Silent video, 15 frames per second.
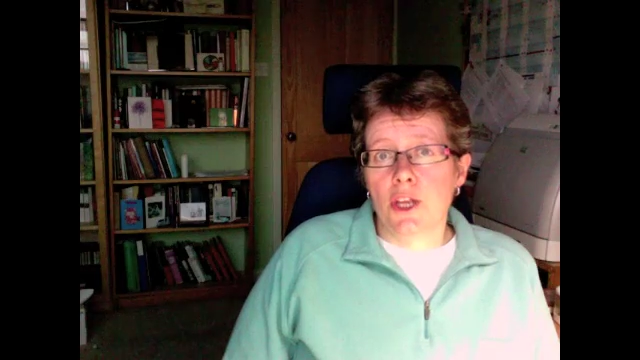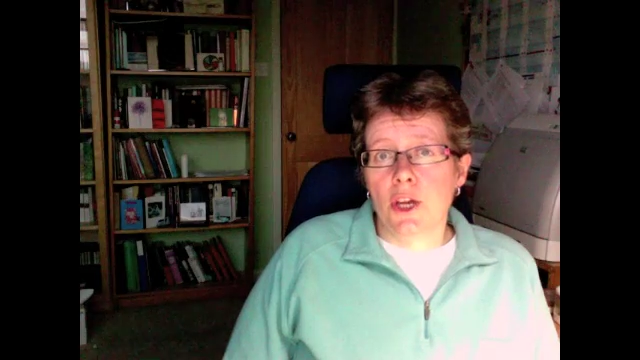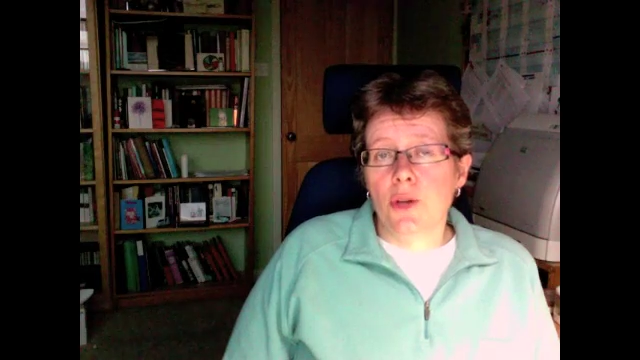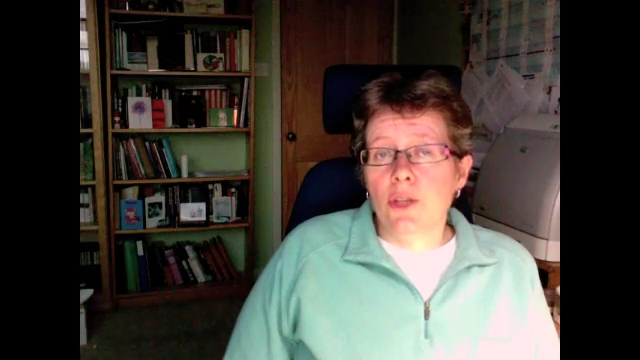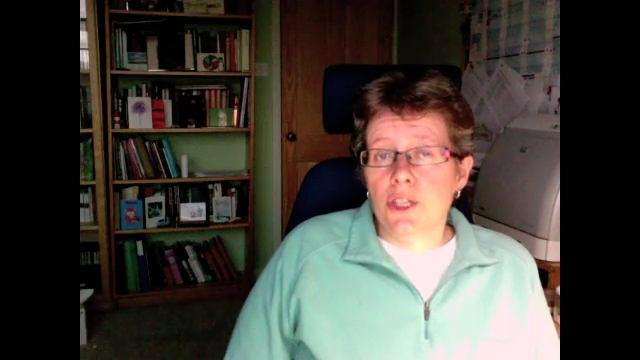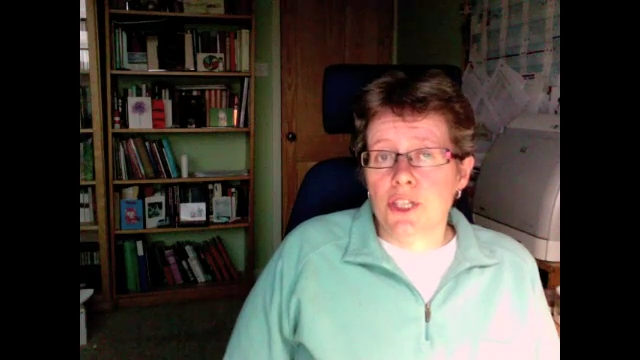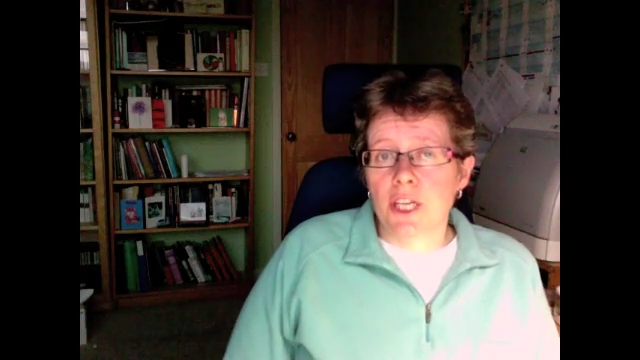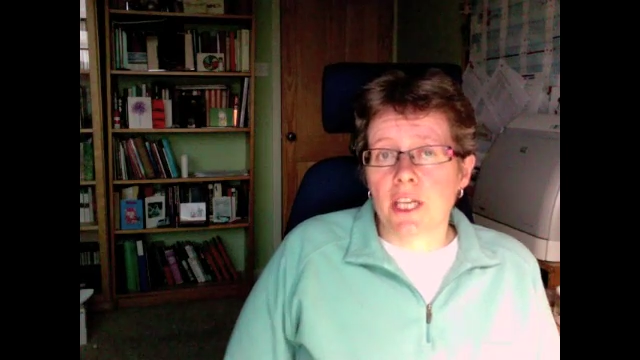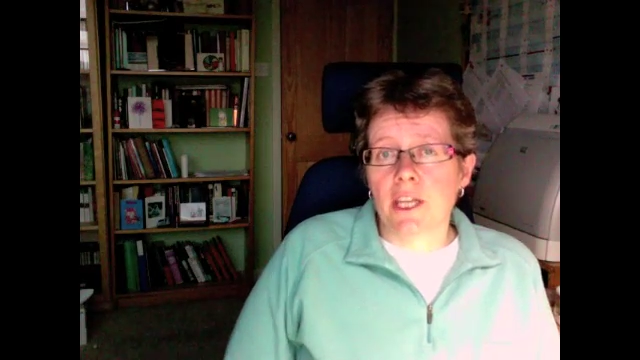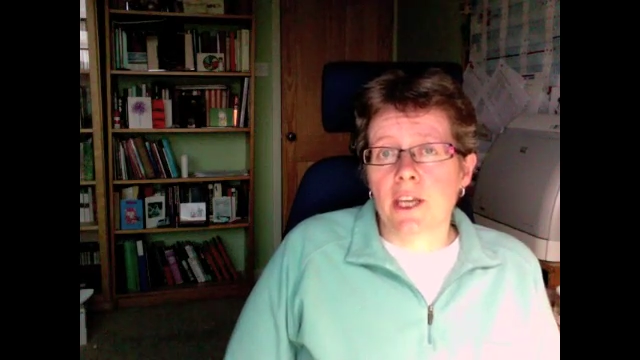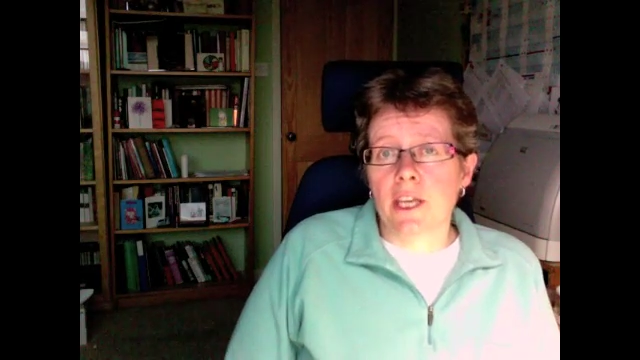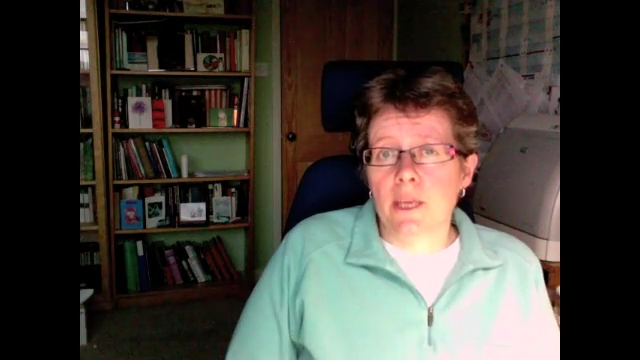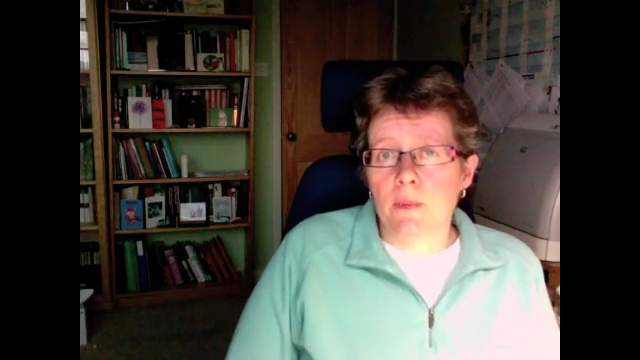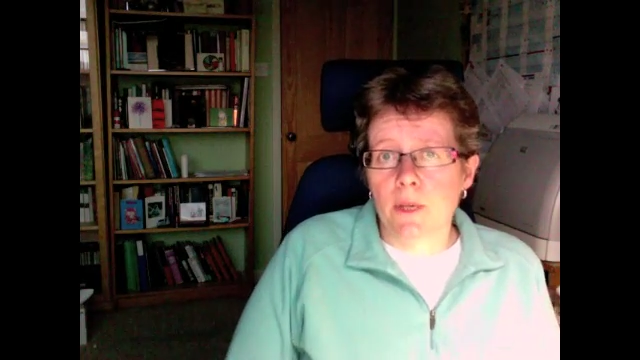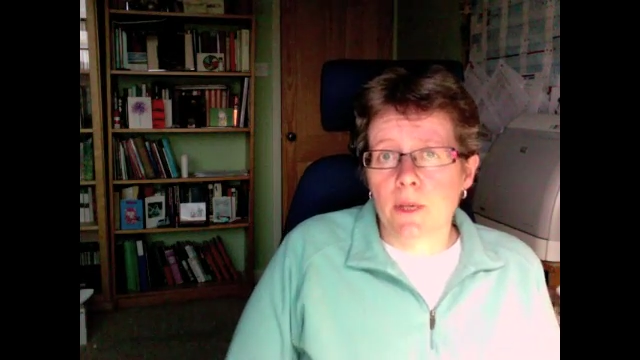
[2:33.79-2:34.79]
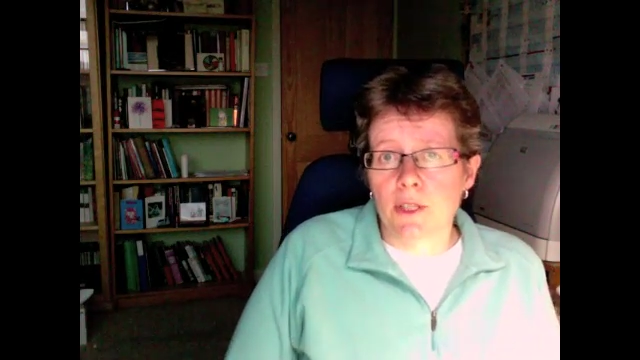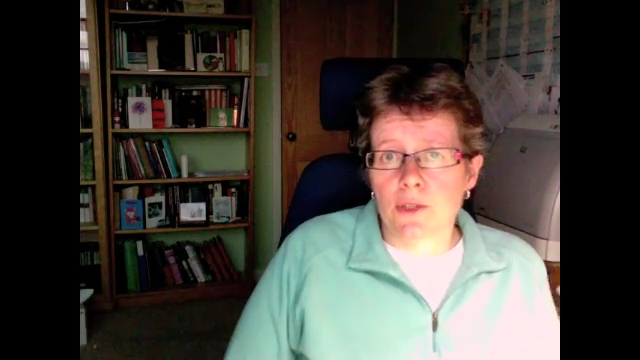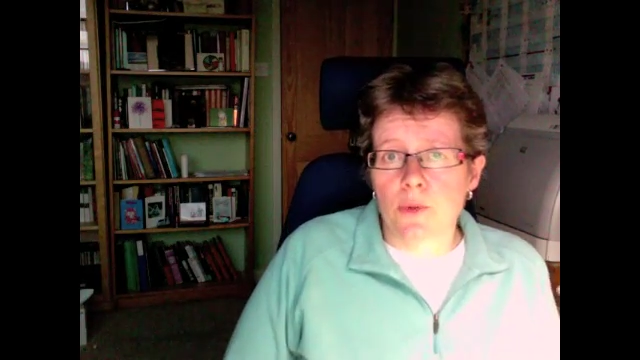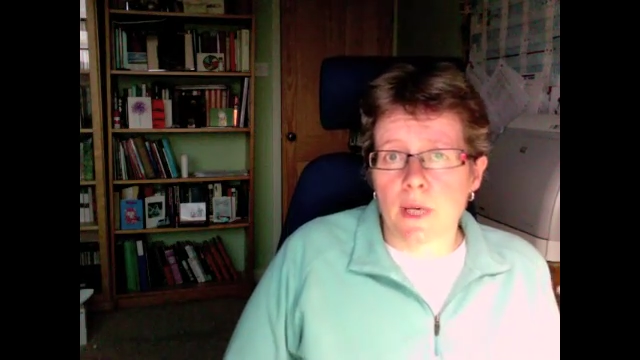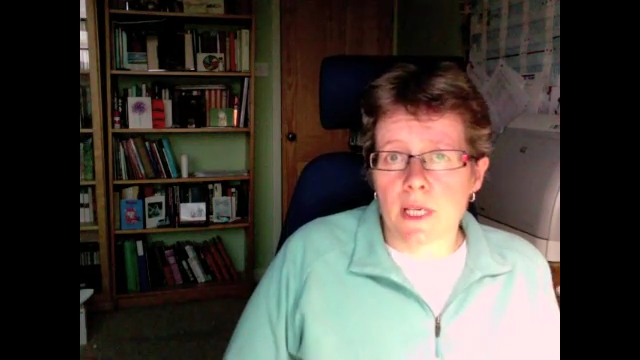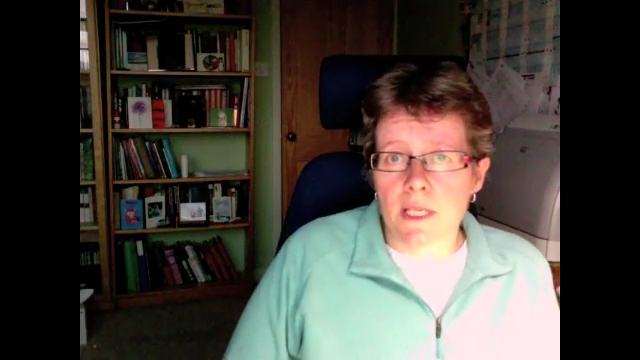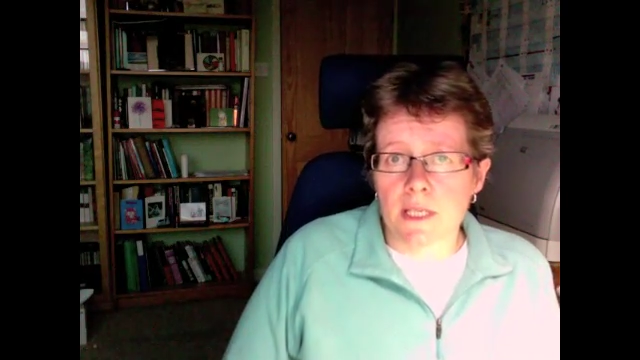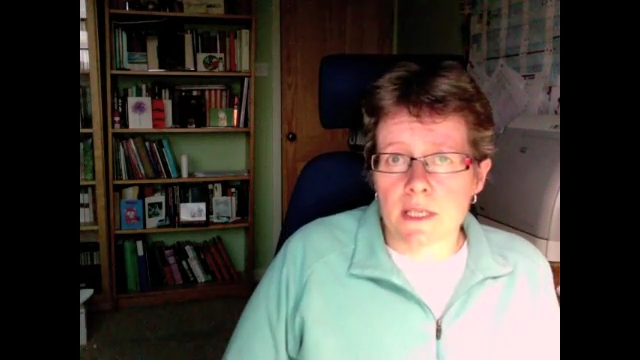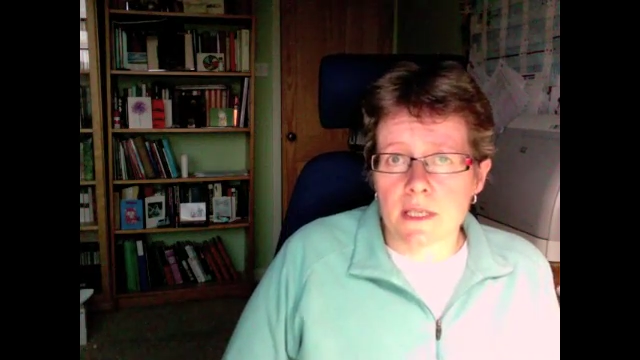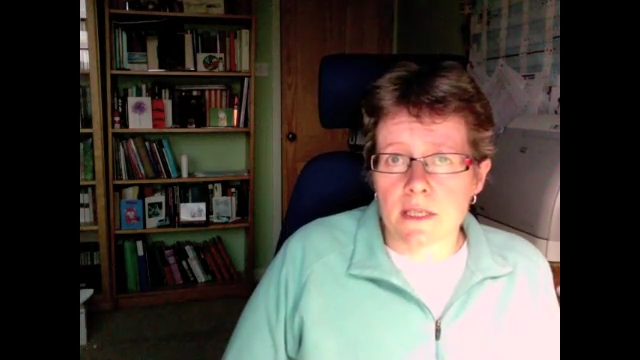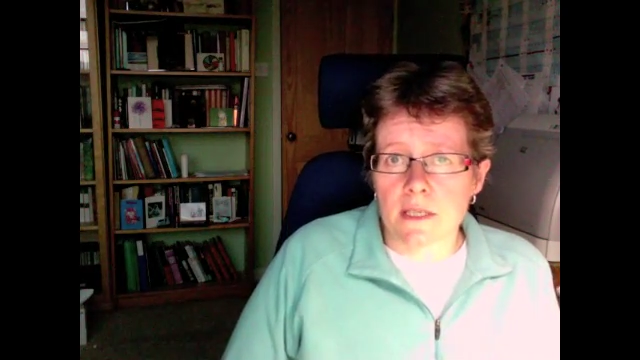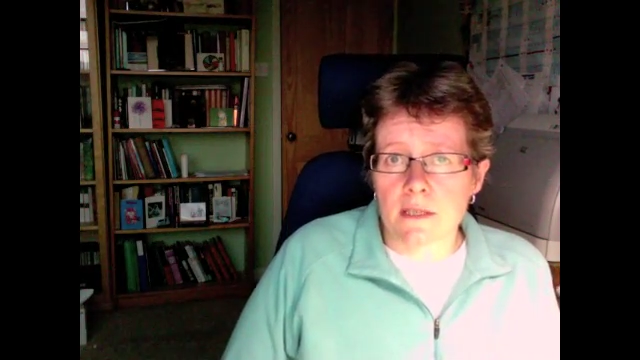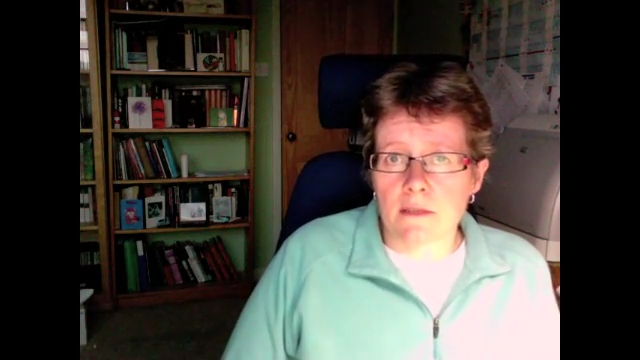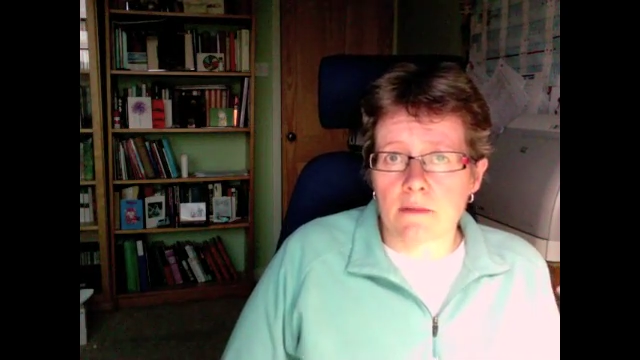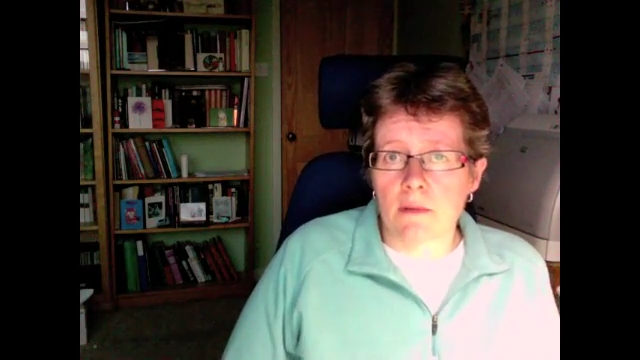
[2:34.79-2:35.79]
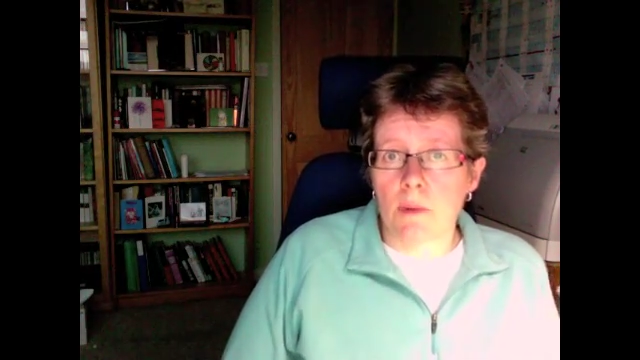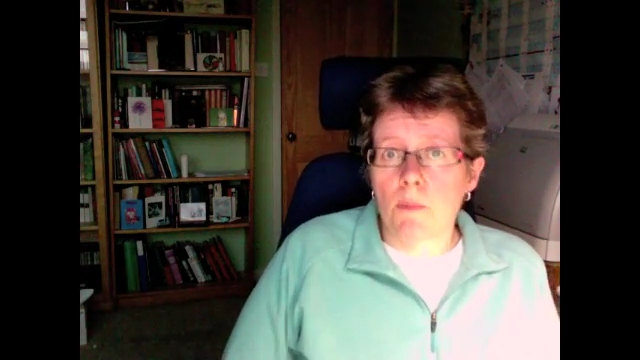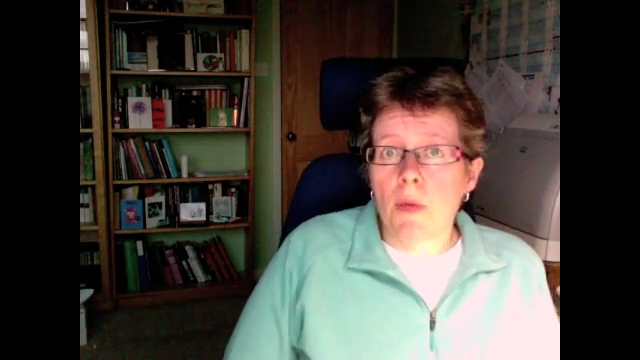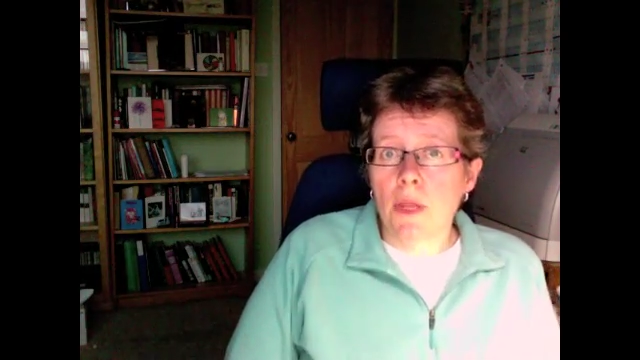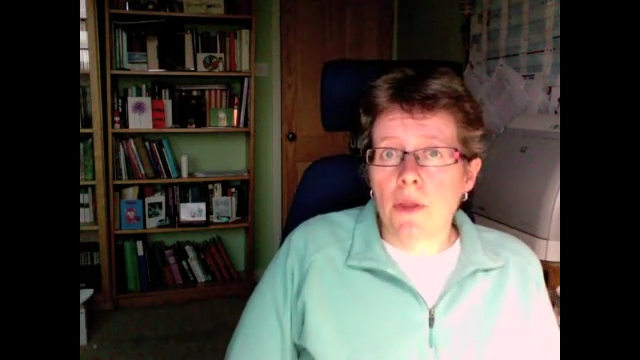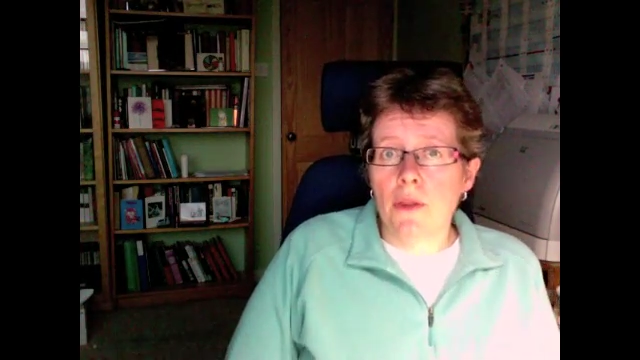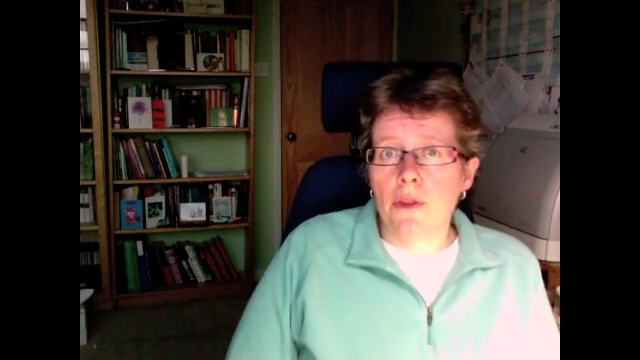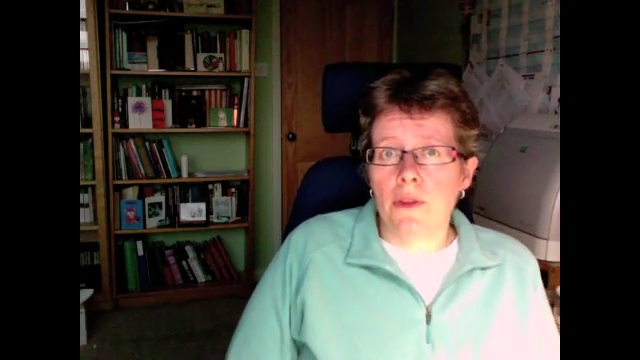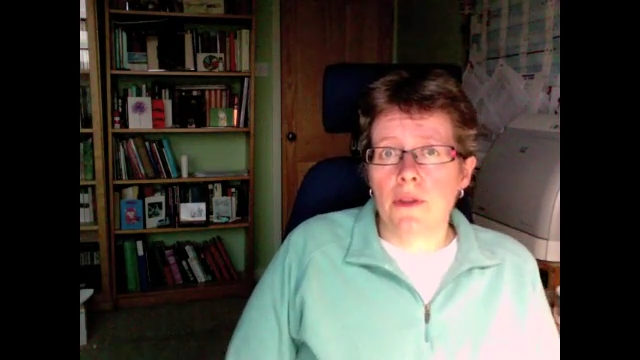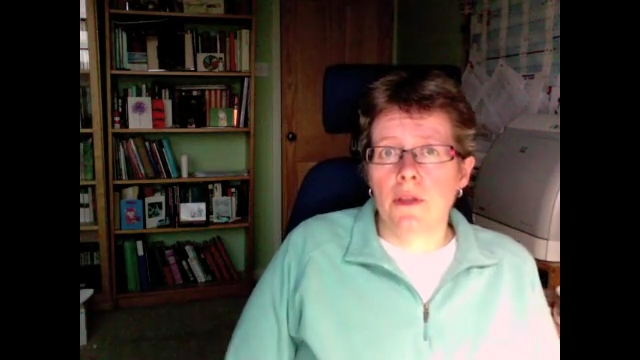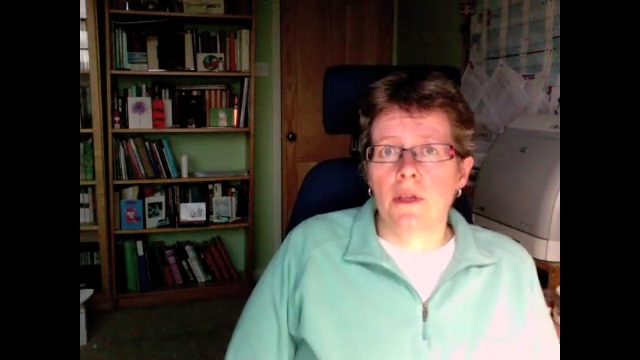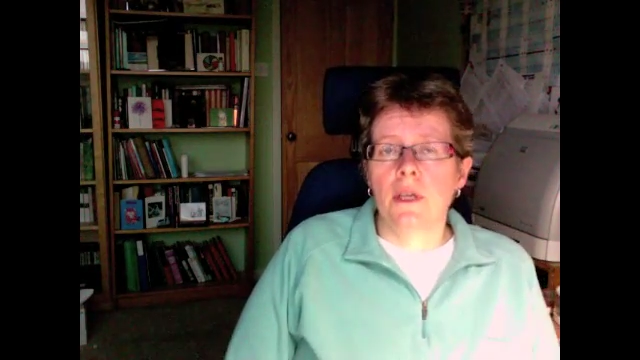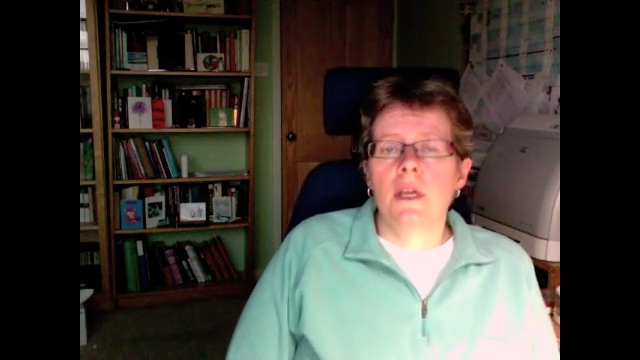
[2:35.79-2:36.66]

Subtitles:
only check their email twice a month